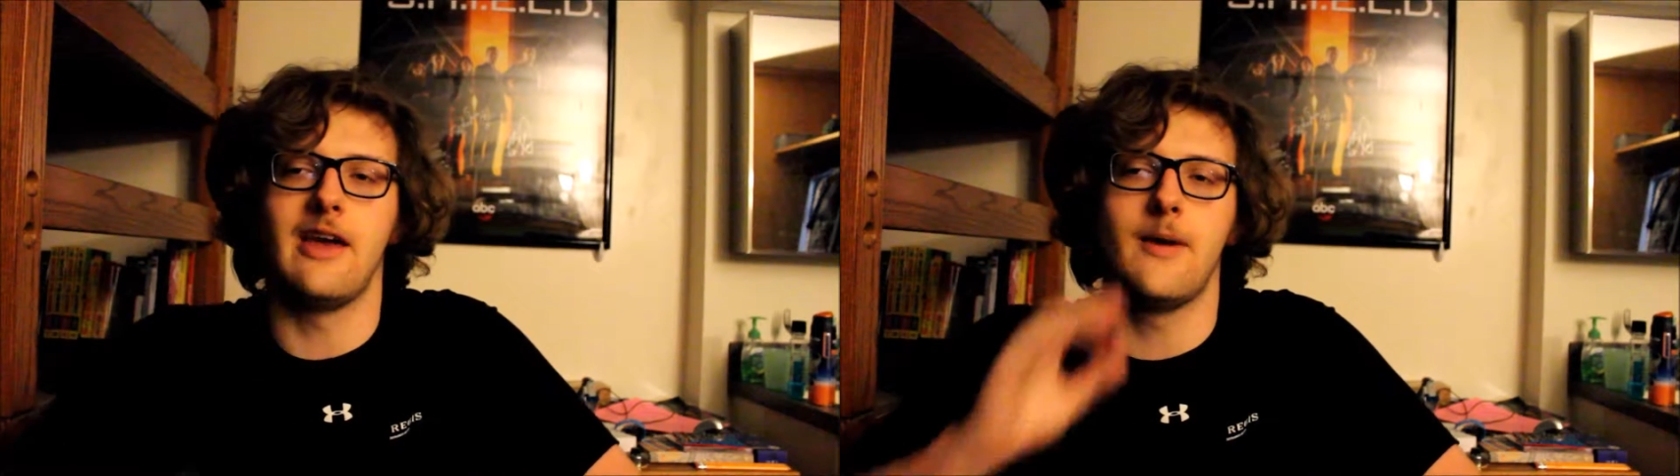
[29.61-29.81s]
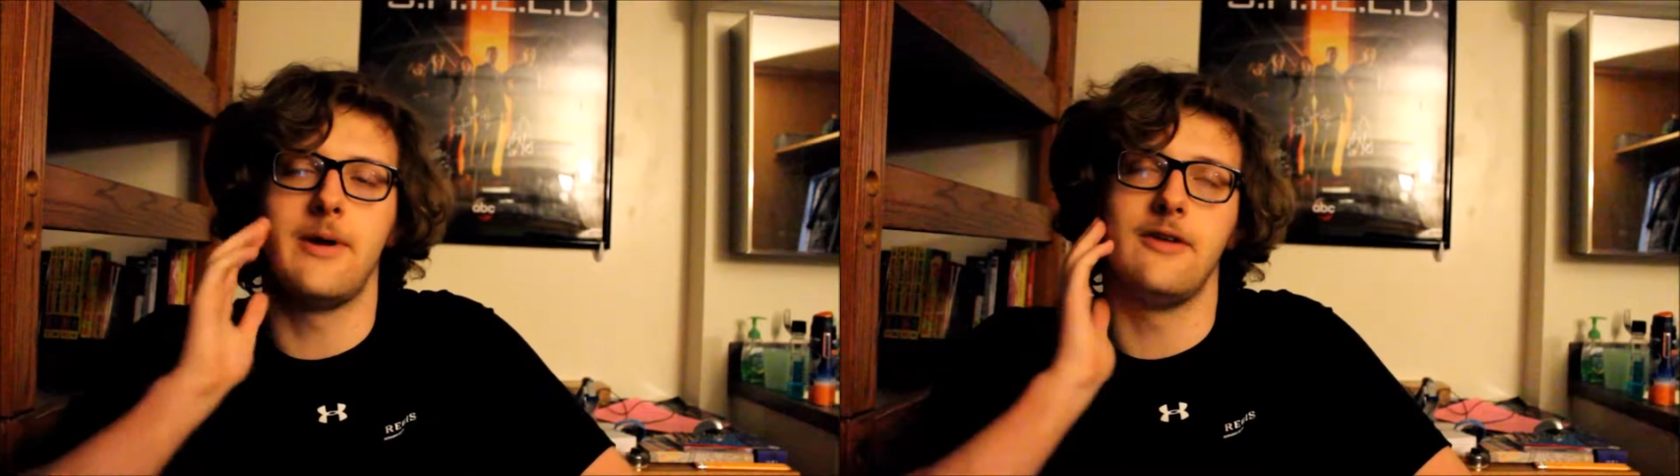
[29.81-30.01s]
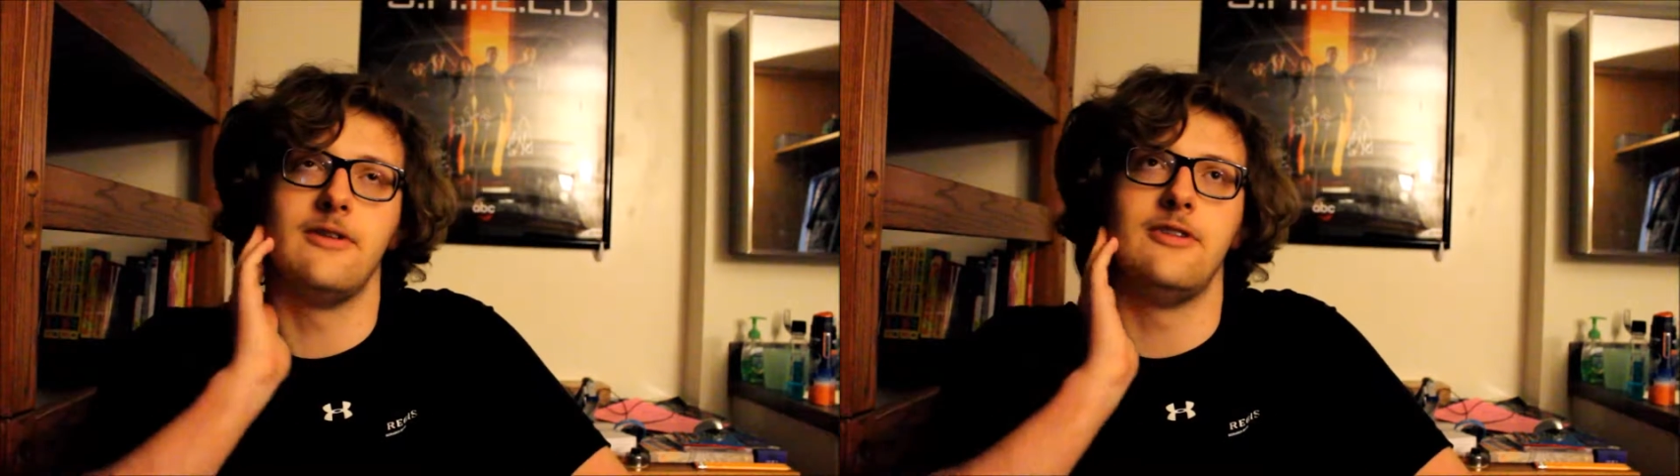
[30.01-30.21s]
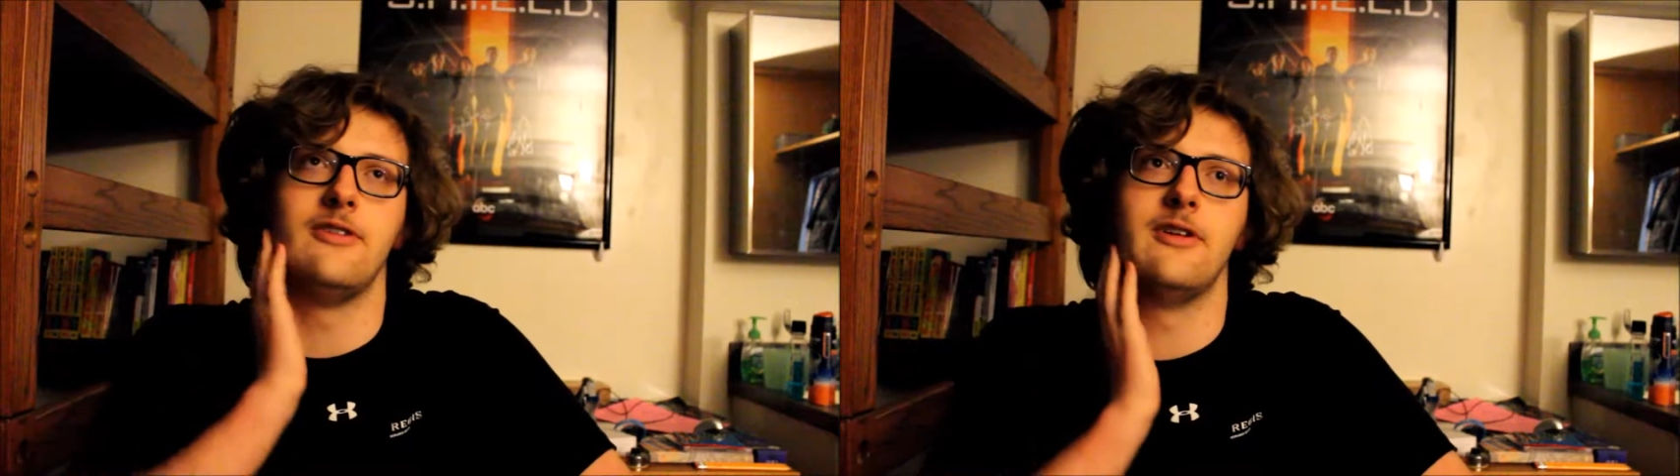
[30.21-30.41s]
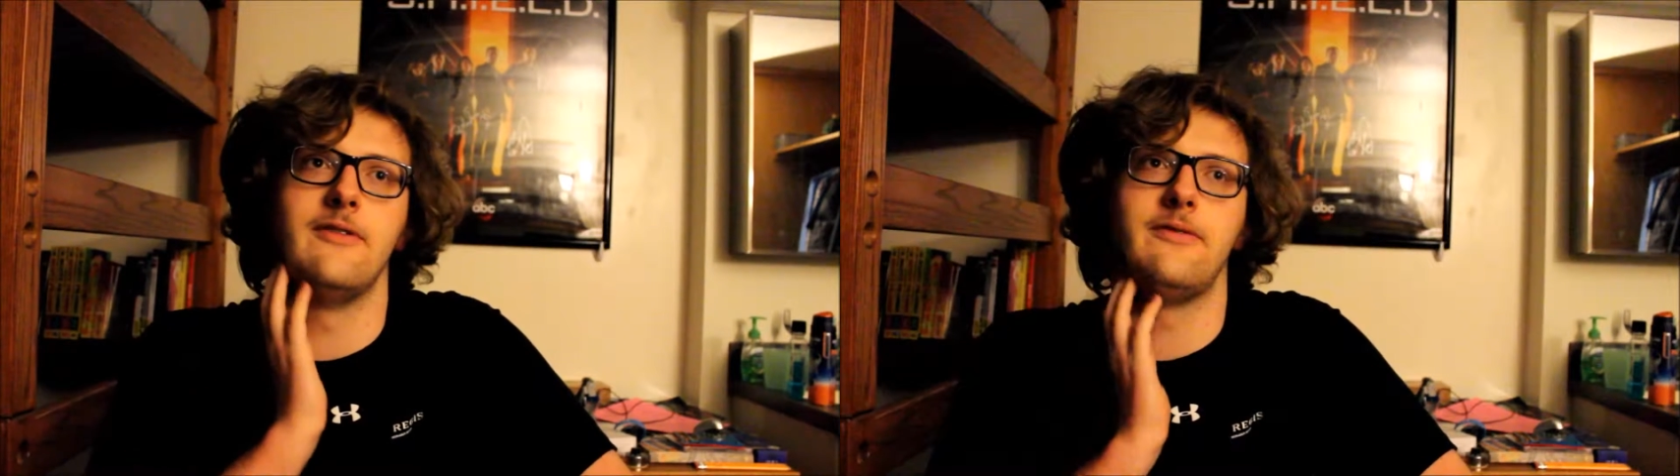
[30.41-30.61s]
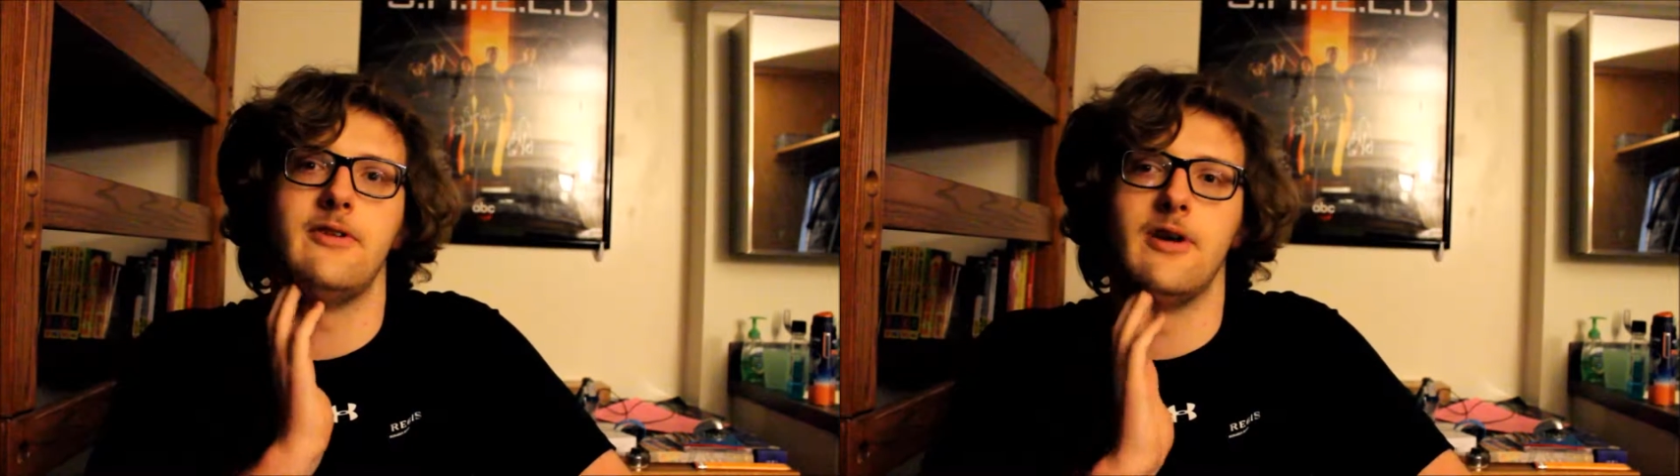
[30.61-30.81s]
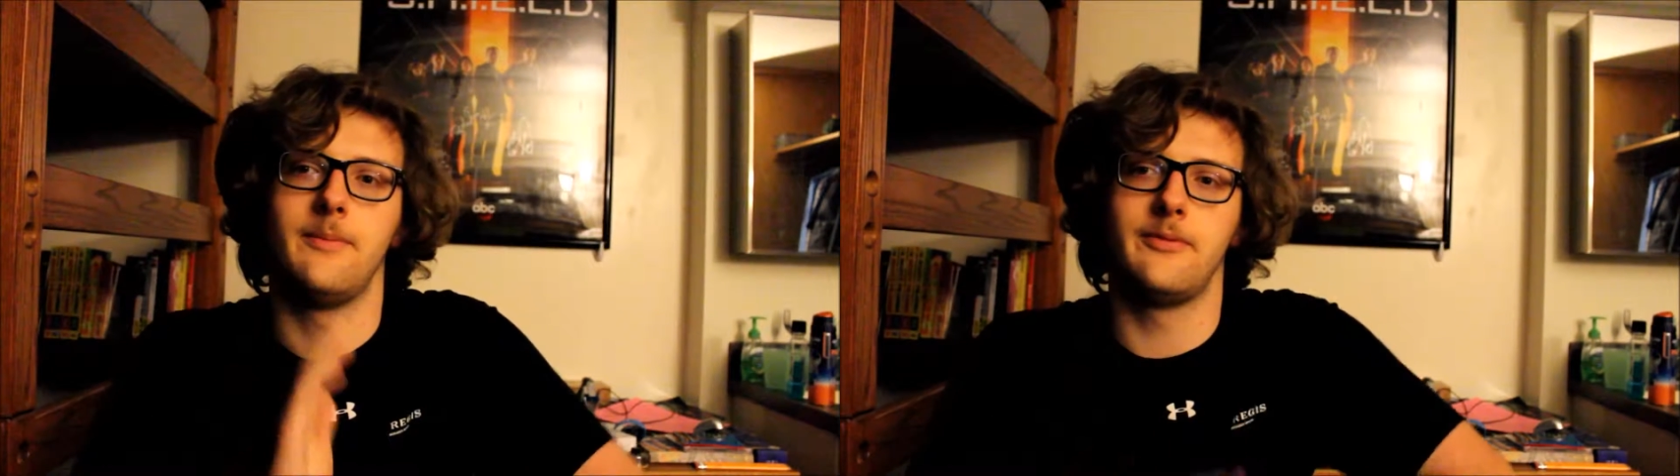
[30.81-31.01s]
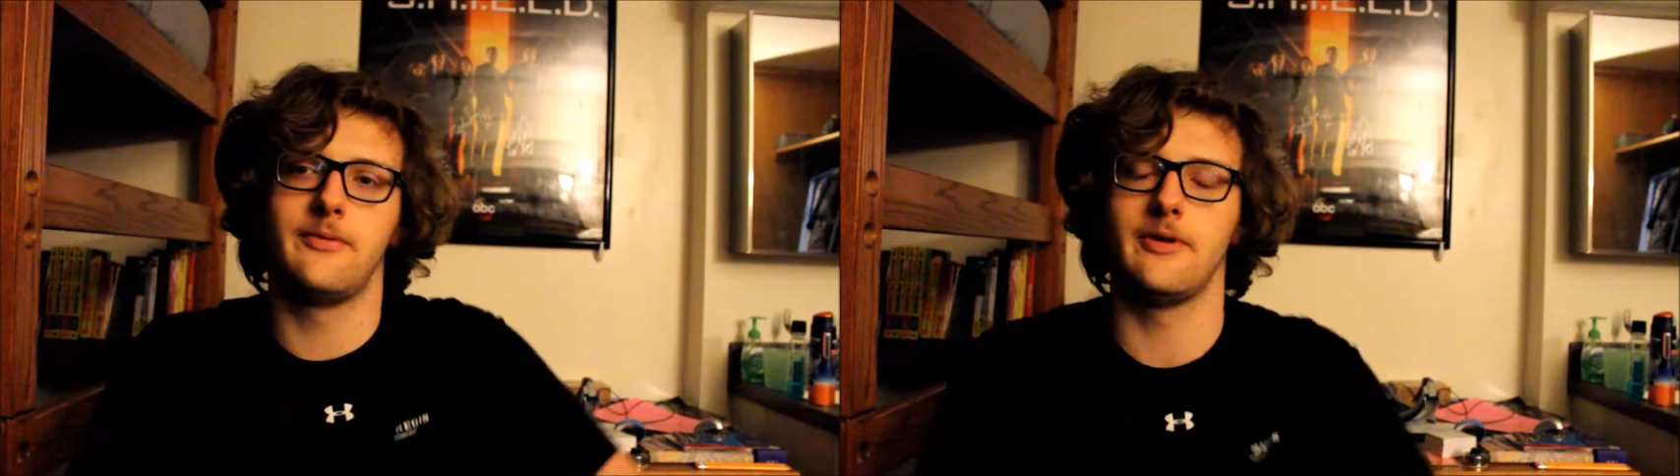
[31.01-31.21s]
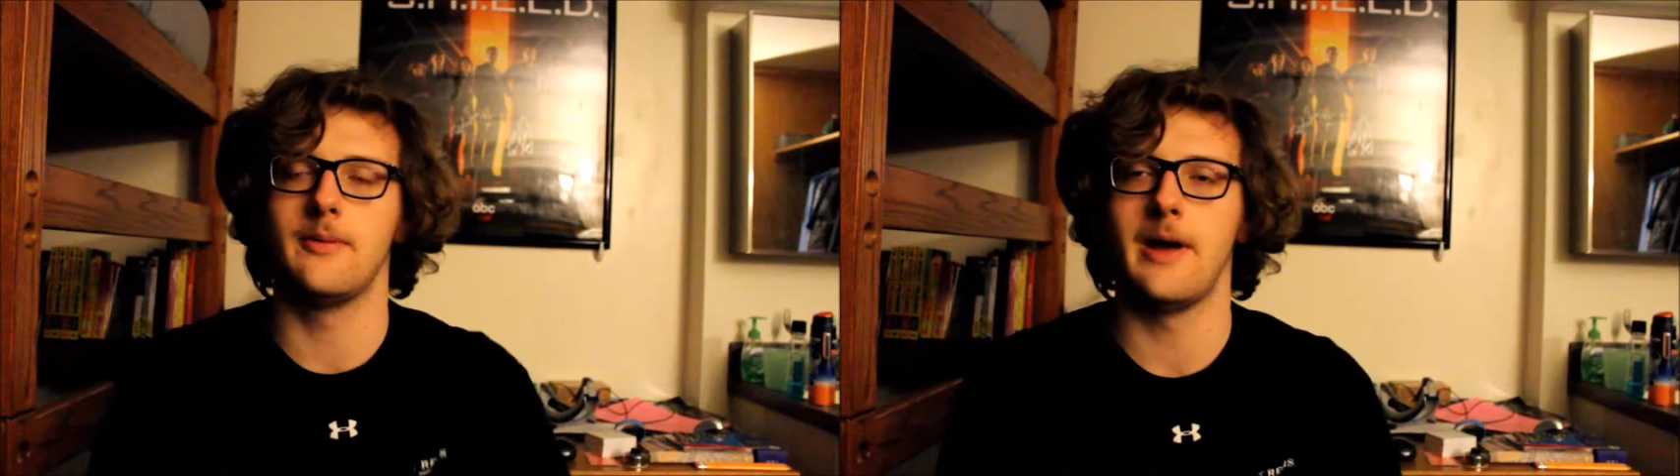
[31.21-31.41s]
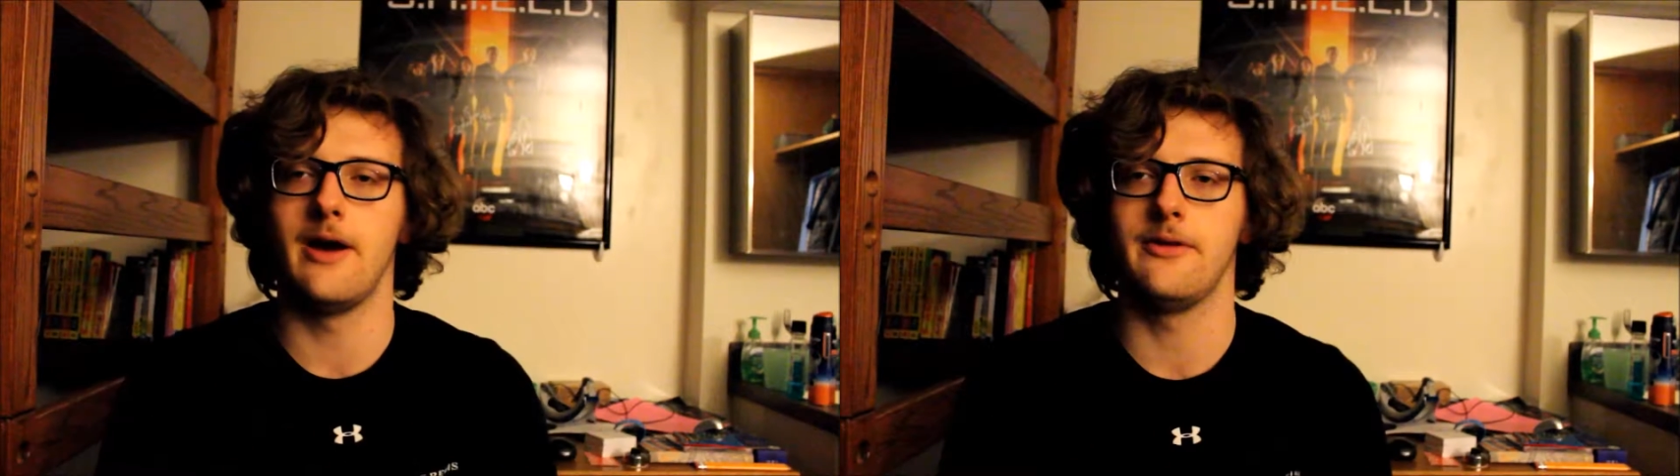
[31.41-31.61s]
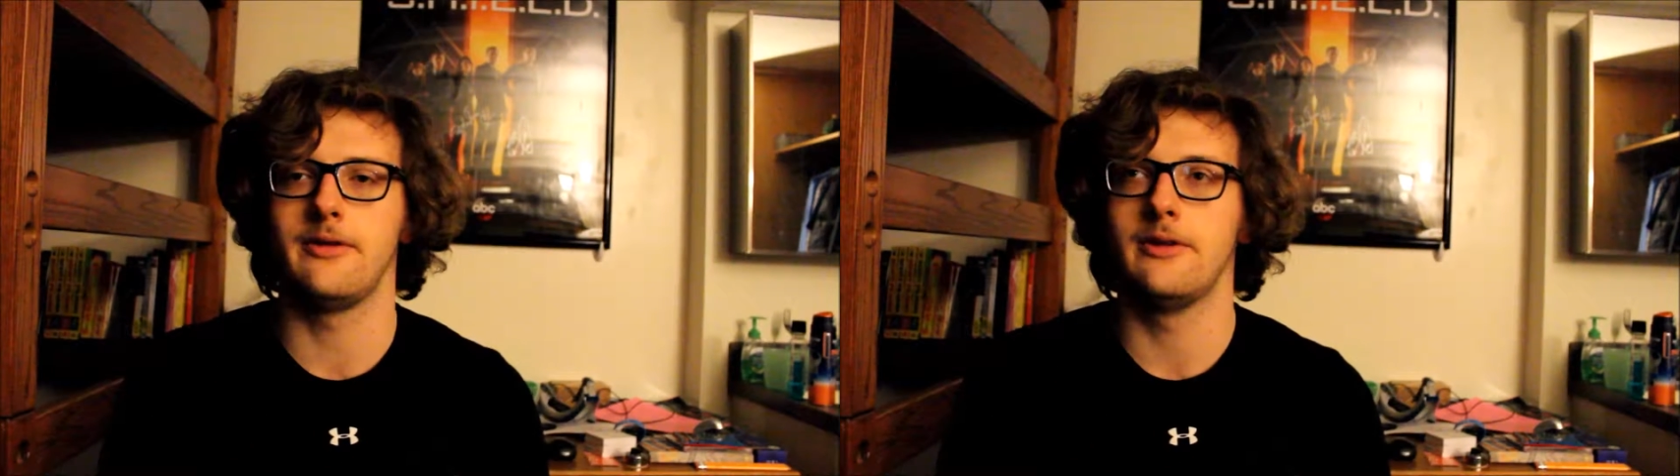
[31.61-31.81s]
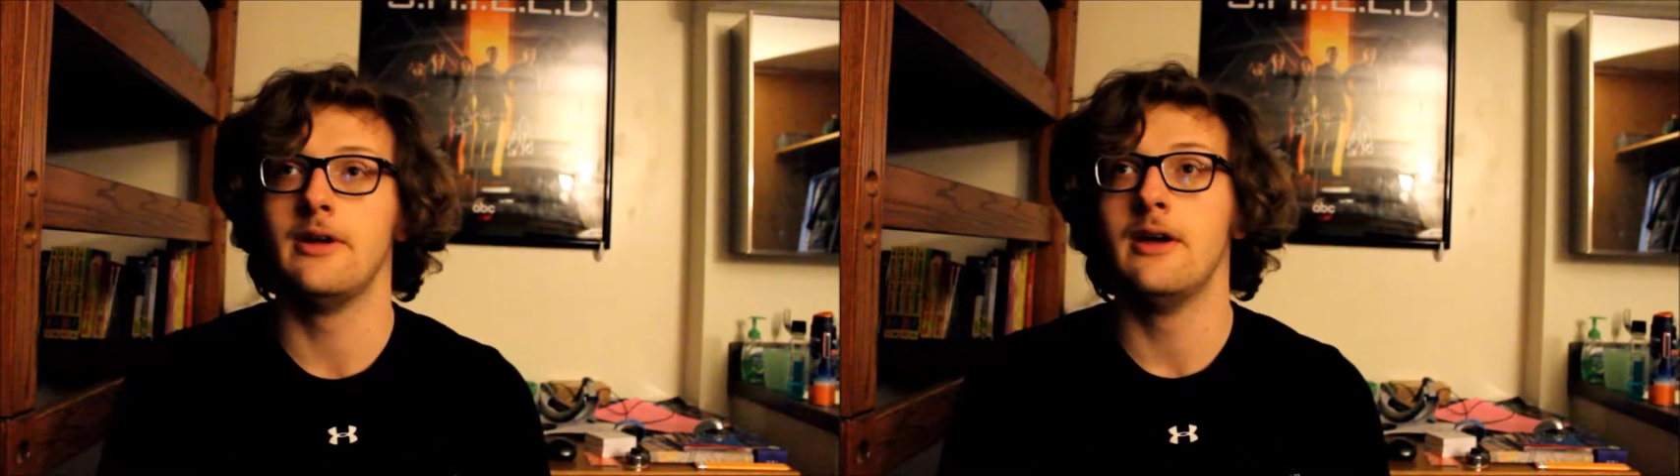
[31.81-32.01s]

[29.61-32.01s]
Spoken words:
Alpine region of Europe for about